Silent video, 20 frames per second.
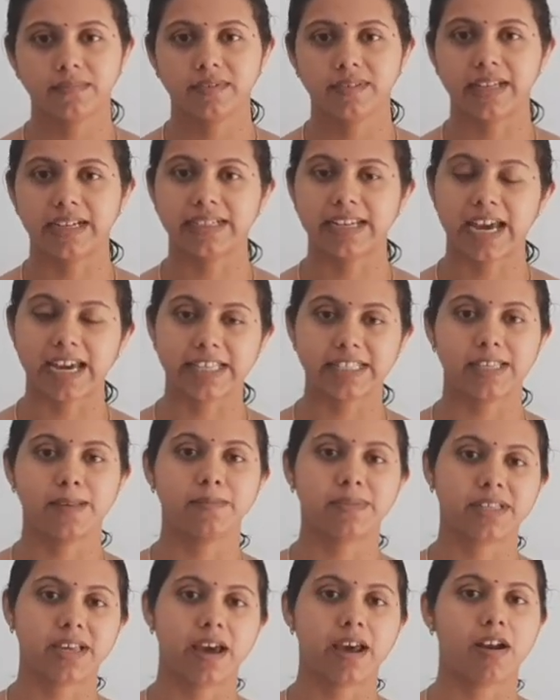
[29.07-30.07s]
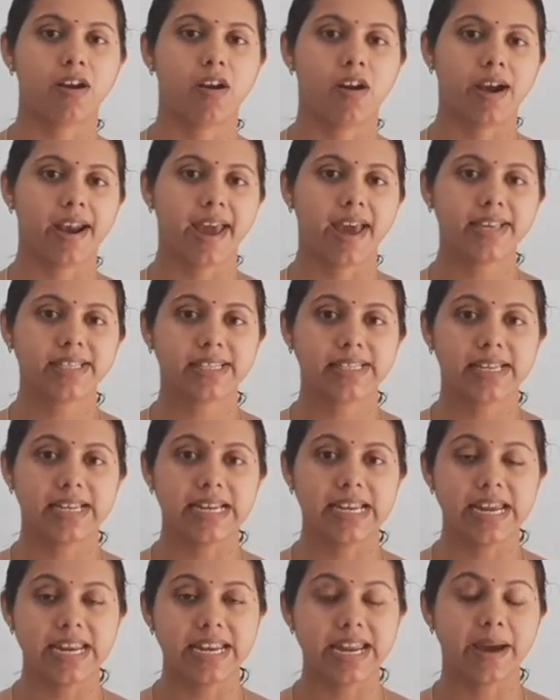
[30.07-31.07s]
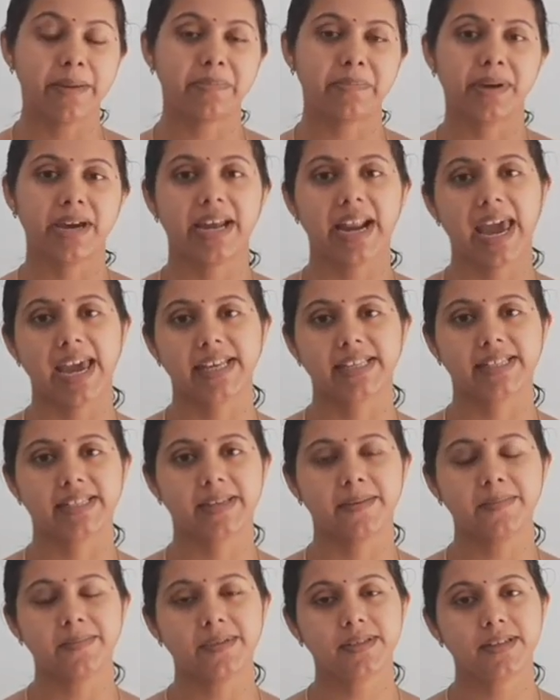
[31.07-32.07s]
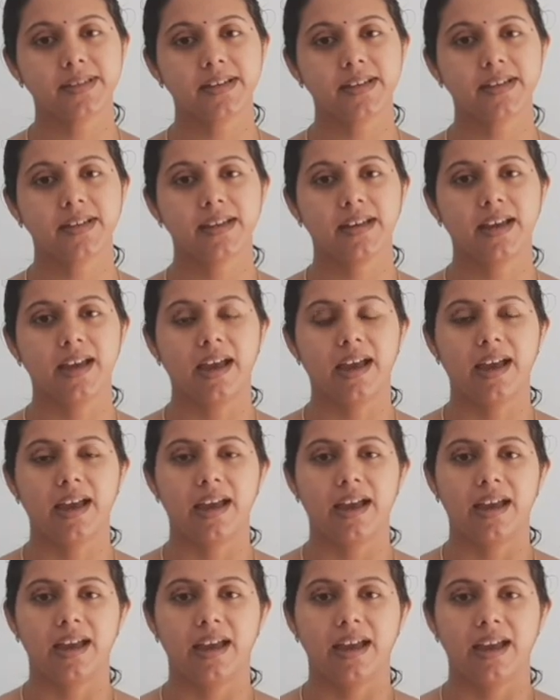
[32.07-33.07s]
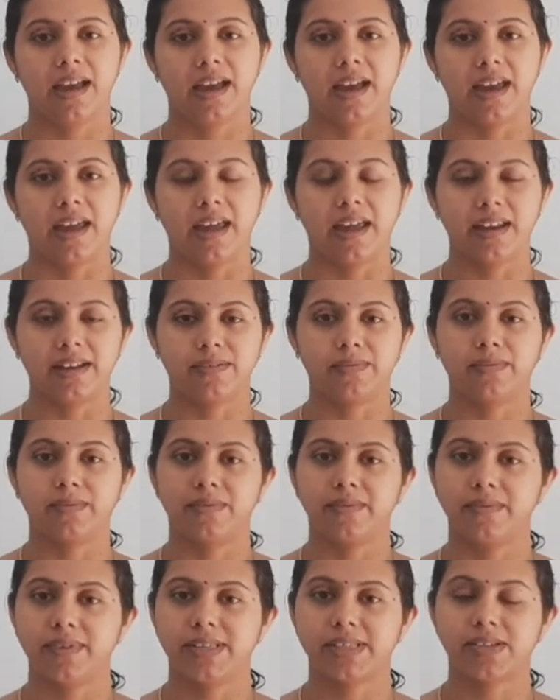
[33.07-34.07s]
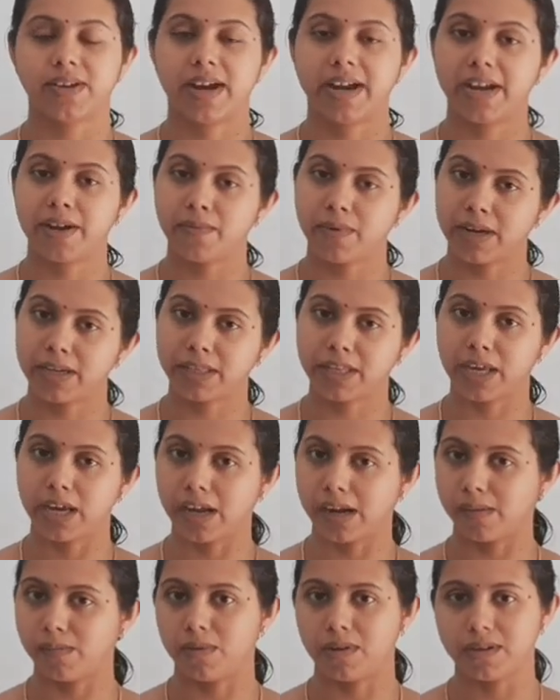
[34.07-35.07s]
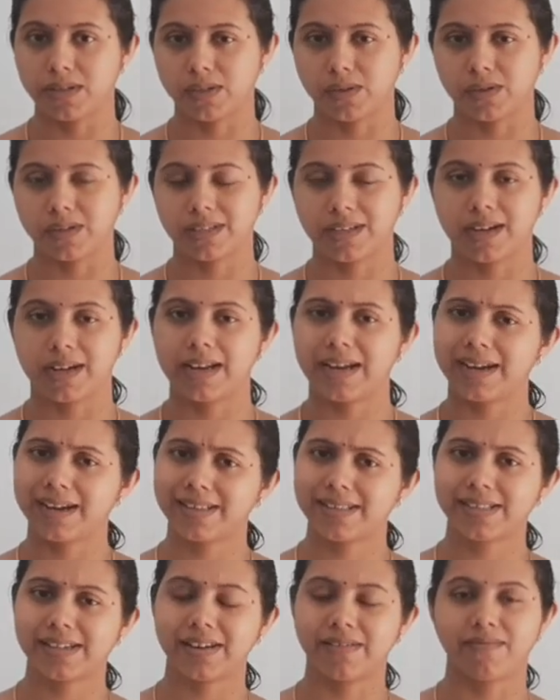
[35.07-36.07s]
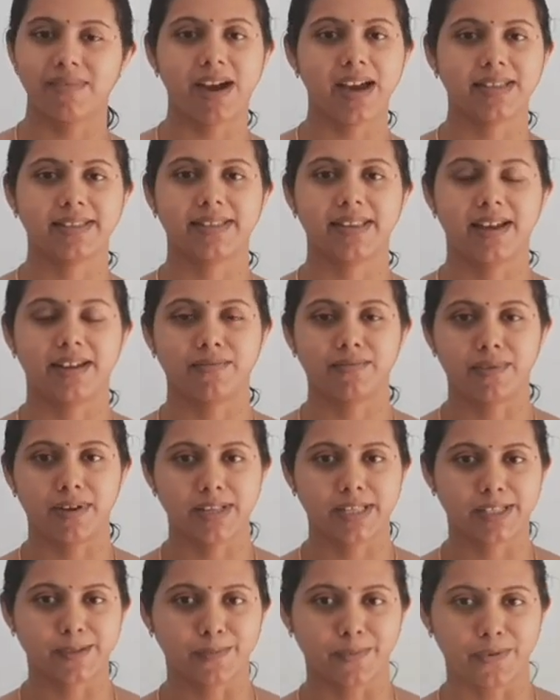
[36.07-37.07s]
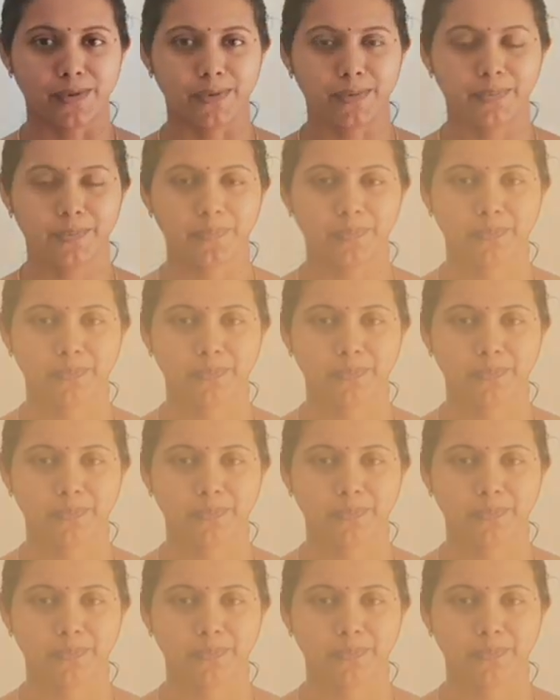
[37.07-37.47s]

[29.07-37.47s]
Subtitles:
That axioms are known as linear pair axioms, and we studied one theorem also. Let us revise that once more.